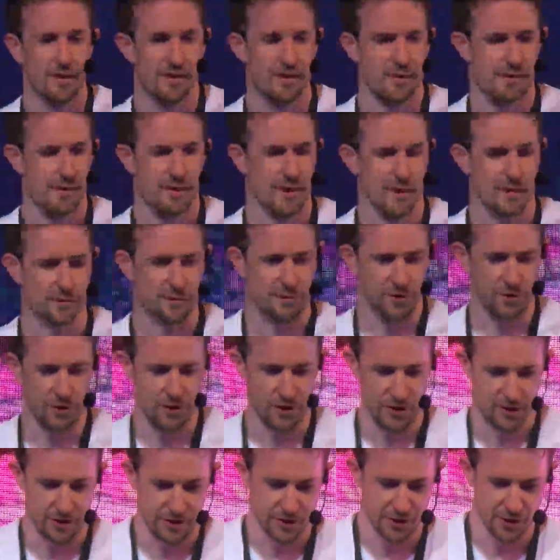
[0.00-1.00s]
Thanks for
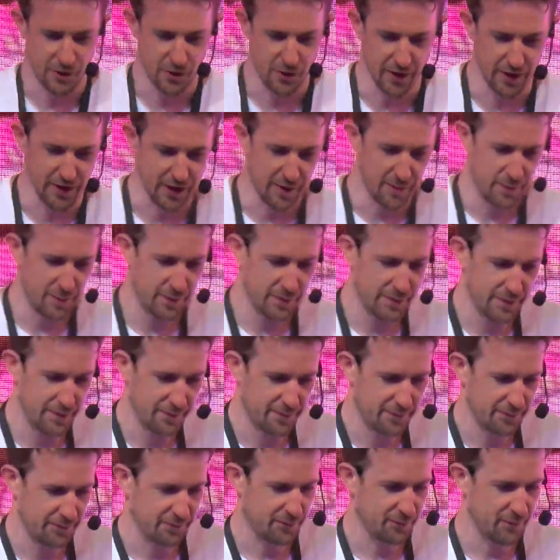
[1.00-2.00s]
all showing up.
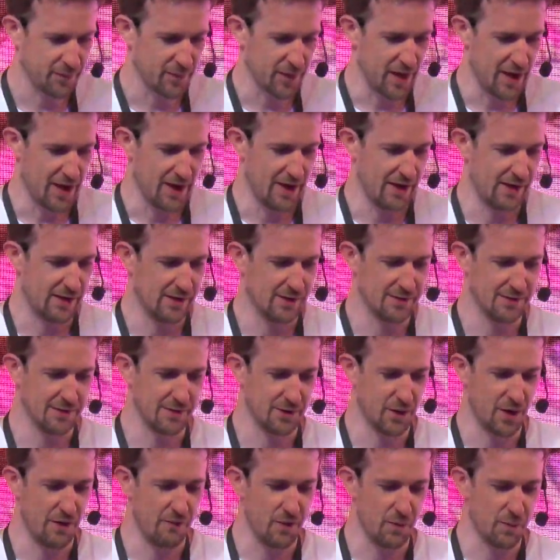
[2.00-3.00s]
So
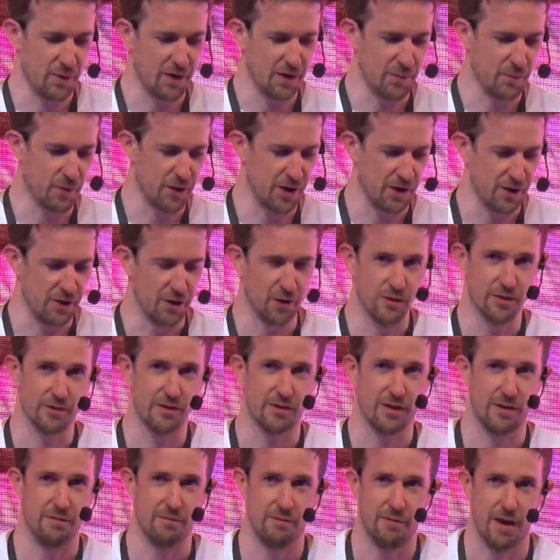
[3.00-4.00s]
everybody probably knows
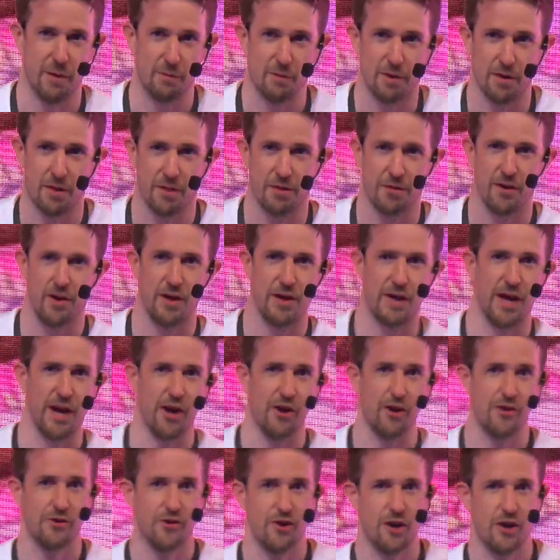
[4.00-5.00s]
that I'm a 3D
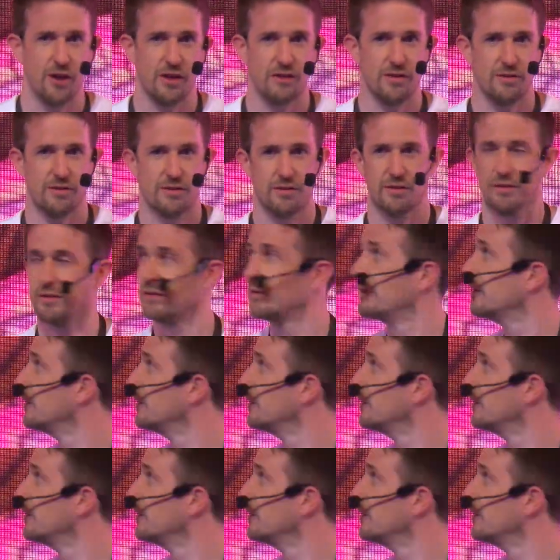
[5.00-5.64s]
character artist,